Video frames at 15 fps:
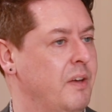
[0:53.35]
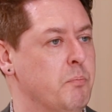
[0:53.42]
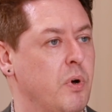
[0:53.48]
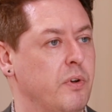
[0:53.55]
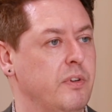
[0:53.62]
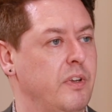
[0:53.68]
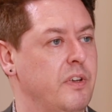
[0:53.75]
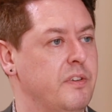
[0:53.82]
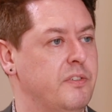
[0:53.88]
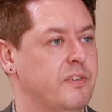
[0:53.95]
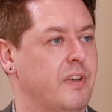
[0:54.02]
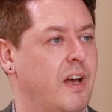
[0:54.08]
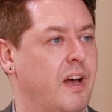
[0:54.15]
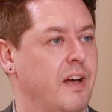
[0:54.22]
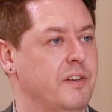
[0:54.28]
modellers
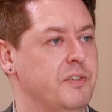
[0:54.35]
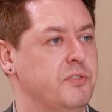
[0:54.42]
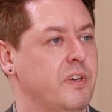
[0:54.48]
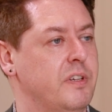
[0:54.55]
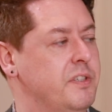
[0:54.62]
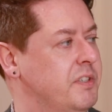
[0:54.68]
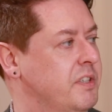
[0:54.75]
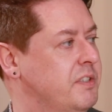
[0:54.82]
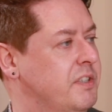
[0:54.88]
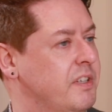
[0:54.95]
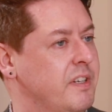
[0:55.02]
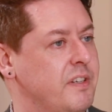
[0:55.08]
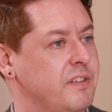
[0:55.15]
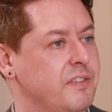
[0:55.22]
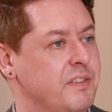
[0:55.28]
and drainage
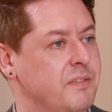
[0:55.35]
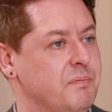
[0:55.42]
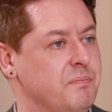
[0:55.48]
engineers.